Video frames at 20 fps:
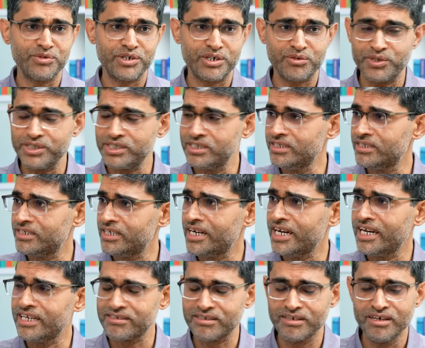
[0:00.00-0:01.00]
what questions are
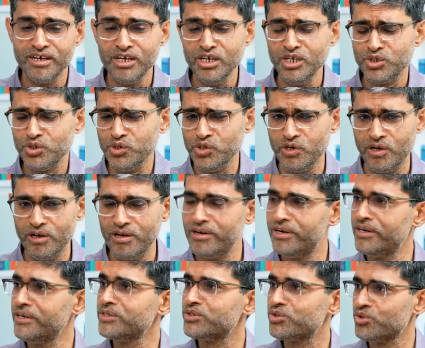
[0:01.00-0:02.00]
asked. So you
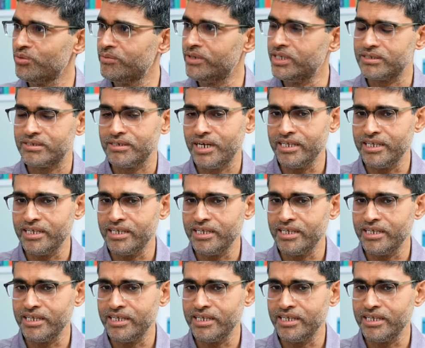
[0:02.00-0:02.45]
learn so much.